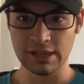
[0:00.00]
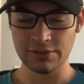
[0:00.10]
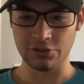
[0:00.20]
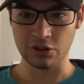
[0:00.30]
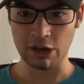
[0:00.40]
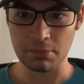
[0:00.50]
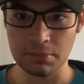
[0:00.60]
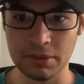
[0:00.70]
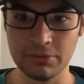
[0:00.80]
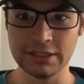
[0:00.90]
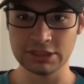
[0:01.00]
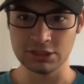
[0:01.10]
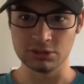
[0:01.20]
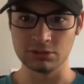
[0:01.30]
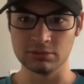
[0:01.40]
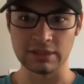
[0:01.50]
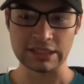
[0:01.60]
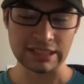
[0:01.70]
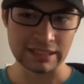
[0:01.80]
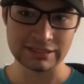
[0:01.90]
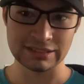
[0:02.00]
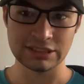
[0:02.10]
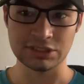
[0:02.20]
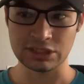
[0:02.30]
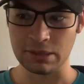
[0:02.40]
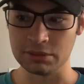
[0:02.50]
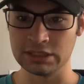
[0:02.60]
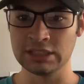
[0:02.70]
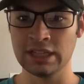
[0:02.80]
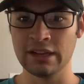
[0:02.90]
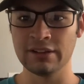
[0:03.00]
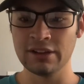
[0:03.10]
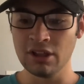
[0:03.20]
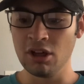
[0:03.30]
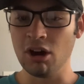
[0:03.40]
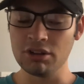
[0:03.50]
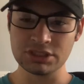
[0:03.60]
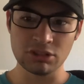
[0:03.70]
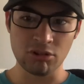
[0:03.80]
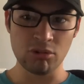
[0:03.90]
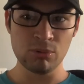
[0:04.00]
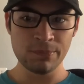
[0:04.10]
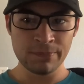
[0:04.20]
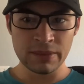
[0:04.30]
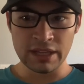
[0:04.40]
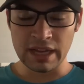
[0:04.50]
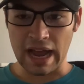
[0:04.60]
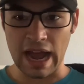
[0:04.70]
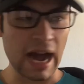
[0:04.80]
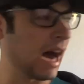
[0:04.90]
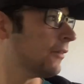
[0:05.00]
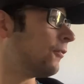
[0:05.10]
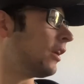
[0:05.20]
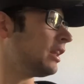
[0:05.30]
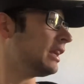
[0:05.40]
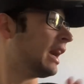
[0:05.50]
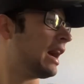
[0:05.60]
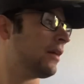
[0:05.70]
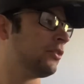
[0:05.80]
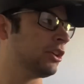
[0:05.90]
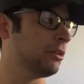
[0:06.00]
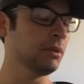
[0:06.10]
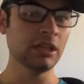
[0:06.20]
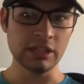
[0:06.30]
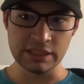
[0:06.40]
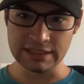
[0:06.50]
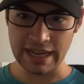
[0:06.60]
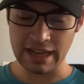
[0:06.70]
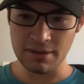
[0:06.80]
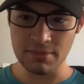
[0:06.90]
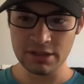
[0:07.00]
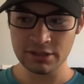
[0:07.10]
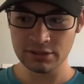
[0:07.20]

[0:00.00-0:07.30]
for helping me reach to a thousand subscribers again. Also, I finally have the community tab.